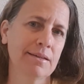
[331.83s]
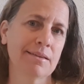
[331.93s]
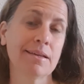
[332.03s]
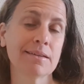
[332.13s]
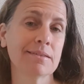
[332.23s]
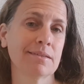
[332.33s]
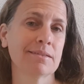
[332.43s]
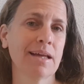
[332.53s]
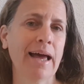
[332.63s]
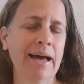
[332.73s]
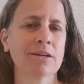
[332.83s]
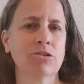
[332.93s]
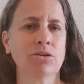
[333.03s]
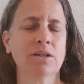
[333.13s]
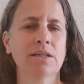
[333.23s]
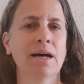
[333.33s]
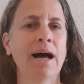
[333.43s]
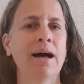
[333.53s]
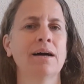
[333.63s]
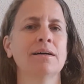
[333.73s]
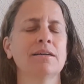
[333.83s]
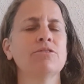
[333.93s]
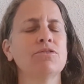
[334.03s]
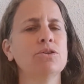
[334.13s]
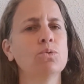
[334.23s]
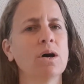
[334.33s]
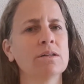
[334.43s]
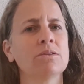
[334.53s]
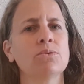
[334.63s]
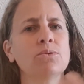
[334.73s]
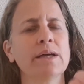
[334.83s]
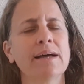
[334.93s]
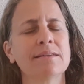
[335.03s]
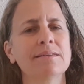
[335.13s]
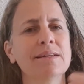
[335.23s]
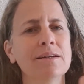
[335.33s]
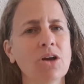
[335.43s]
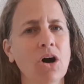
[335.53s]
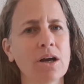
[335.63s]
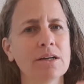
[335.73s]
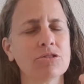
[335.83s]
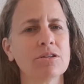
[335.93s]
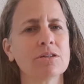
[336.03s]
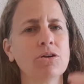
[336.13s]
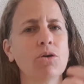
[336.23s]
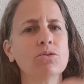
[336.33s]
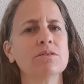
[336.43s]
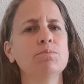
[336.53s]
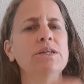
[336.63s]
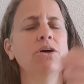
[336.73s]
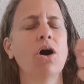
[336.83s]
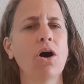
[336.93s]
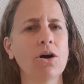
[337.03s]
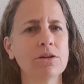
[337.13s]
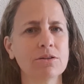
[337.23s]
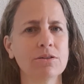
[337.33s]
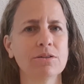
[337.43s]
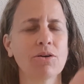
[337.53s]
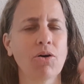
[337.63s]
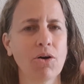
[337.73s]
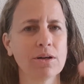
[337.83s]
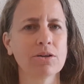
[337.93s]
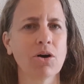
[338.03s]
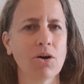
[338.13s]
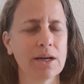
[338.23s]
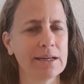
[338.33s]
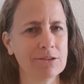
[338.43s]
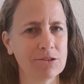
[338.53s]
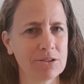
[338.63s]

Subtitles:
things as they actually are. If you want to get the knowledge that goes beyond all knowledge,